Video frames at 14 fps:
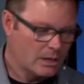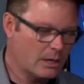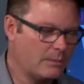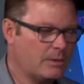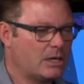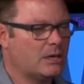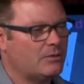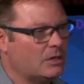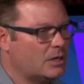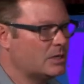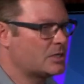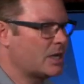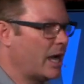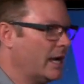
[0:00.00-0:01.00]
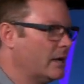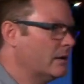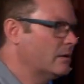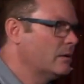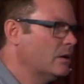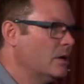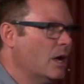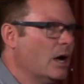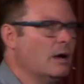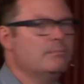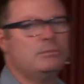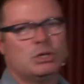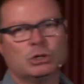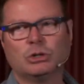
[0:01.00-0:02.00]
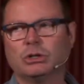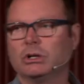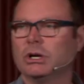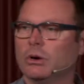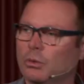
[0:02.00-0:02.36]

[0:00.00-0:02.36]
Let me give you insight. A mule